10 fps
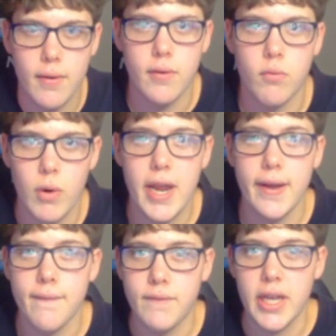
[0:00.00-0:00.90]
Rey
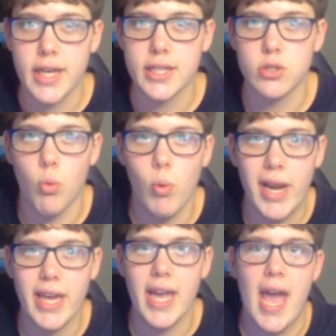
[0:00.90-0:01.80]
Fenix
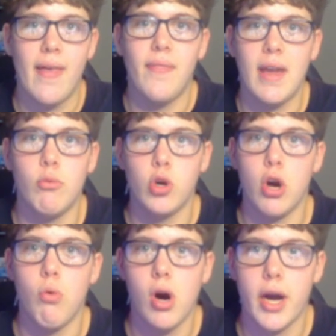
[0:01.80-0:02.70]
winning, and they will
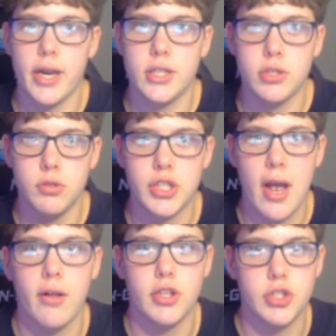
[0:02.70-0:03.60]
go on to
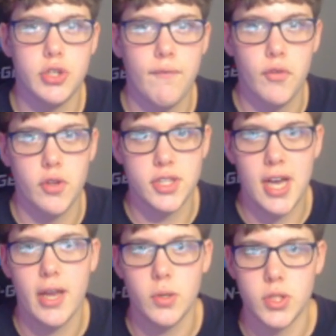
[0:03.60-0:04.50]
challenge for the
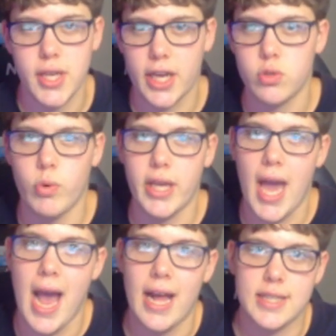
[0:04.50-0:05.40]
titles next week
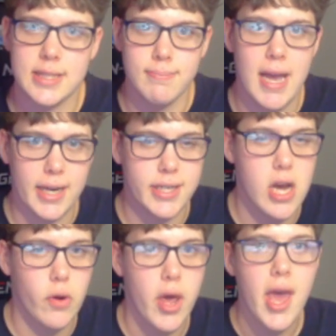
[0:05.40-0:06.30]
at
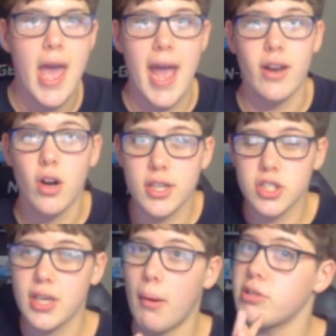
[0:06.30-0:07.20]
SmackDown. And
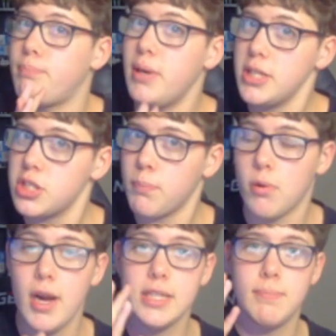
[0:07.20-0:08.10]
honestly, I was a bit
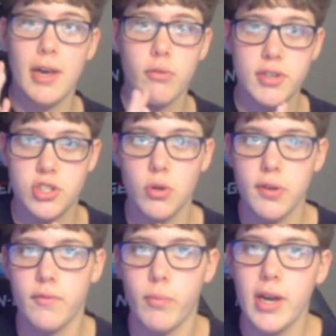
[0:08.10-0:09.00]
surprised by the result of
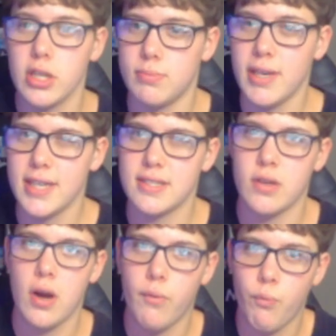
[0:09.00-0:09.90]
the winners because
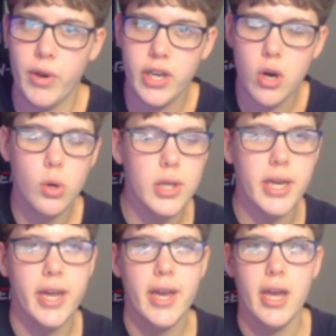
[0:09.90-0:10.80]
we know that
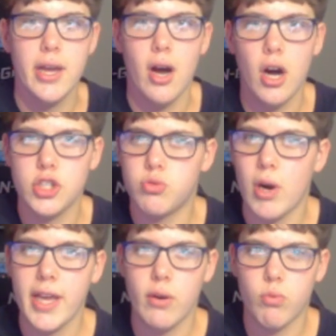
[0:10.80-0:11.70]

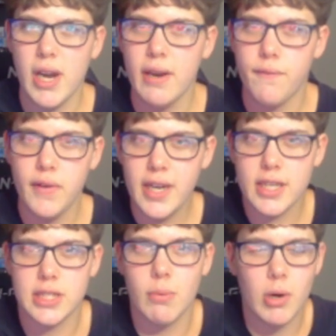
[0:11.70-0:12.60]
Andrade and Rey Fenix,
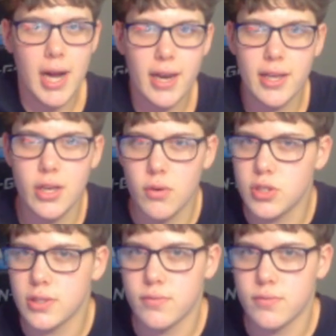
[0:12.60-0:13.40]
they were kind of, just